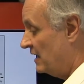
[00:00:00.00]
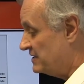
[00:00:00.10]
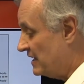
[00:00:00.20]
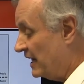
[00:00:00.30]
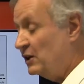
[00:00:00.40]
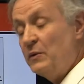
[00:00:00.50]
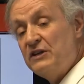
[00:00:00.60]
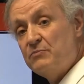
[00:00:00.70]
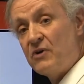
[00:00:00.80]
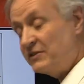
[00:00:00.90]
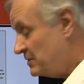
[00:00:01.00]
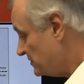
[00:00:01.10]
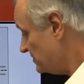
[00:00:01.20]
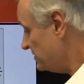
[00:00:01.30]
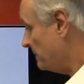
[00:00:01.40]
assigned to its
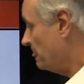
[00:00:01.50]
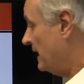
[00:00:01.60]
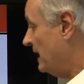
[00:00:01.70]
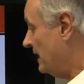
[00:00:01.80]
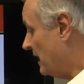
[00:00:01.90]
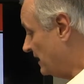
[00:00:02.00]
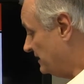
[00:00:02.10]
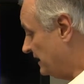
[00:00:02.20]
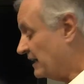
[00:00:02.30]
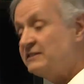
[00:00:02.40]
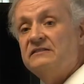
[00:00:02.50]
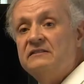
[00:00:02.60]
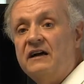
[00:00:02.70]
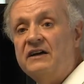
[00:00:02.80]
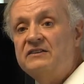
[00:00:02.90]
processors and RTX
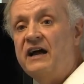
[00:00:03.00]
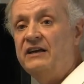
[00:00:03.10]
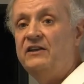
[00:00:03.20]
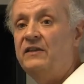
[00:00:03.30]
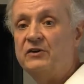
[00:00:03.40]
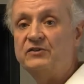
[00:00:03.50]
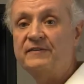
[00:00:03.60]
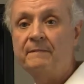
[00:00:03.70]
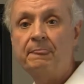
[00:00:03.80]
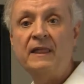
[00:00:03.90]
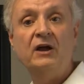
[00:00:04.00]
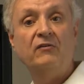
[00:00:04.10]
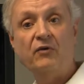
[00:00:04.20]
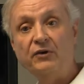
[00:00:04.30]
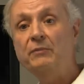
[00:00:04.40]
assigned to theirs.
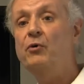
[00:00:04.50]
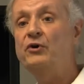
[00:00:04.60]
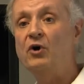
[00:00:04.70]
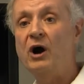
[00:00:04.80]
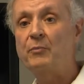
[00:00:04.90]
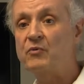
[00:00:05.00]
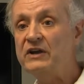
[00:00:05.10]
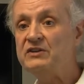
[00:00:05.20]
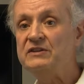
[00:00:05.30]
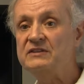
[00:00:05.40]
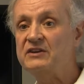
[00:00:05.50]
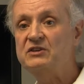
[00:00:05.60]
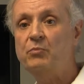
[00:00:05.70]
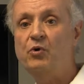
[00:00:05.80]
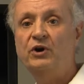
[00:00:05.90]
Floating point operations are
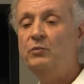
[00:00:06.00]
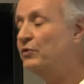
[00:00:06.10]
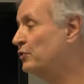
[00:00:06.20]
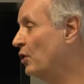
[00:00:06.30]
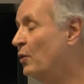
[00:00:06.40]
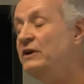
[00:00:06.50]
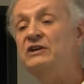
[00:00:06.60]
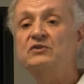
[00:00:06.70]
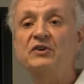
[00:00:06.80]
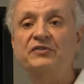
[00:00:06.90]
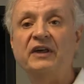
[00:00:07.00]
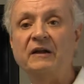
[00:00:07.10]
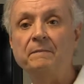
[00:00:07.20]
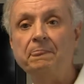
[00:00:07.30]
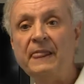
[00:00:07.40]
supported with no additional
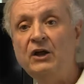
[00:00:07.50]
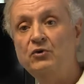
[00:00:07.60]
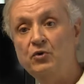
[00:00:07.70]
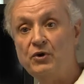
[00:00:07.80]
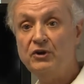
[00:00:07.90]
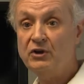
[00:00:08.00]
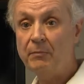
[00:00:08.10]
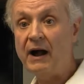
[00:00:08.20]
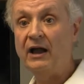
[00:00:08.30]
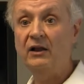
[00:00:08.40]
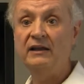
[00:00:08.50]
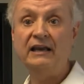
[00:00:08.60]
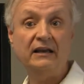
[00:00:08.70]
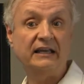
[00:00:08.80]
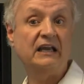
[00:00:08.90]
setup during compile
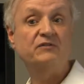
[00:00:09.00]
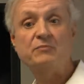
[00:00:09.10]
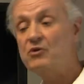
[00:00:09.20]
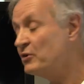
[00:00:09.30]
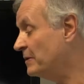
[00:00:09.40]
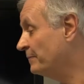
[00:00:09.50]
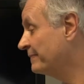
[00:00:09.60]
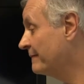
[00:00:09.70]
and linking of your program.